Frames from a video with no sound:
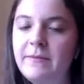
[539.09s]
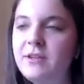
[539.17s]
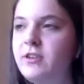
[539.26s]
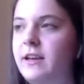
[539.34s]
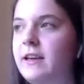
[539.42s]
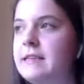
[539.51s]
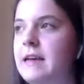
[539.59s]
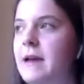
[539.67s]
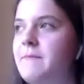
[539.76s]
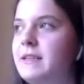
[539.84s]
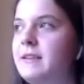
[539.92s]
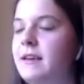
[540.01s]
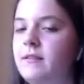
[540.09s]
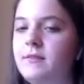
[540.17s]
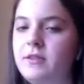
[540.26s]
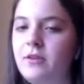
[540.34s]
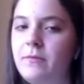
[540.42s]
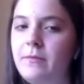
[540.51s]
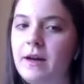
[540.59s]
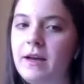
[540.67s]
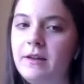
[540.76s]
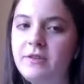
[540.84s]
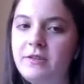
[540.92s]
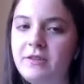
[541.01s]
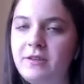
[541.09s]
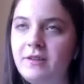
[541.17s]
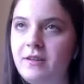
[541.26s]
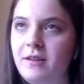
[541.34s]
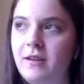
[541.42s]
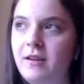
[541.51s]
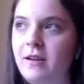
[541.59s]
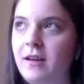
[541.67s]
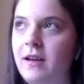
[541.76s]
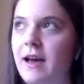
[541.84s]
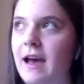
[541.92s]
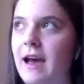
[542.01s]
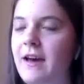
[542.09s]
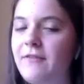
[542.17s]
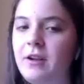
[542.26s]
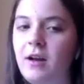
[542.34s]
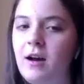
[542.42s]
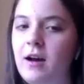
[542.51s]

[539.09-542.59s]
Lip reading: especially because I miss it so much. I haven't